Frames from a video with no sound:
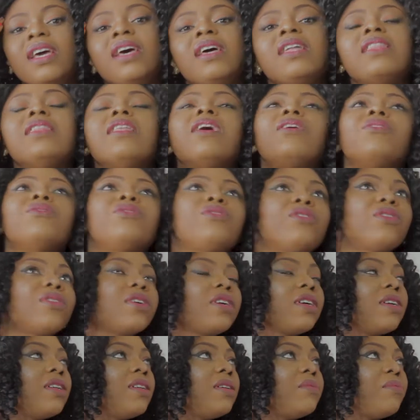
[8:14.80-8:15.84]
Now,
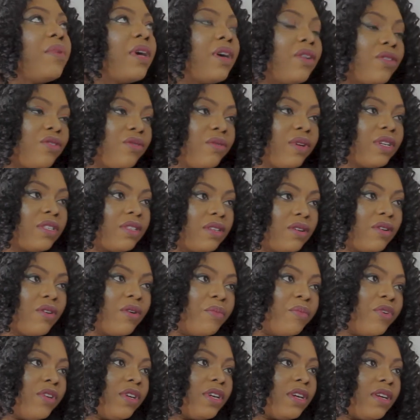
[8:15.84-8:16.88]
talking about you as a
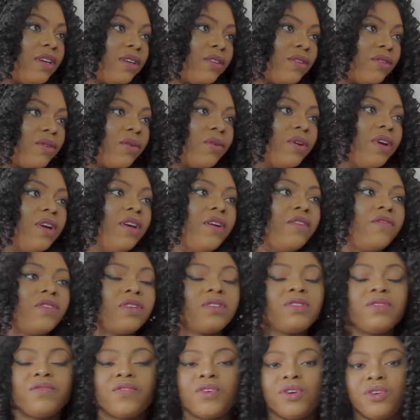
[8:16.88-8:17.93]
communicator,
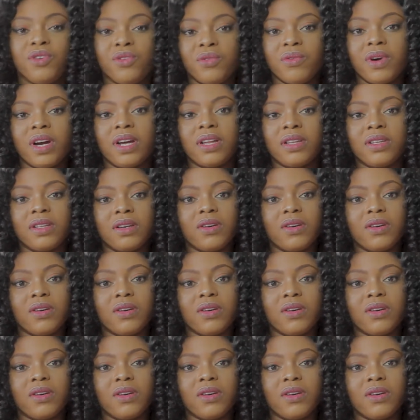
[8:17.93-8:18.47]
first of all, you are the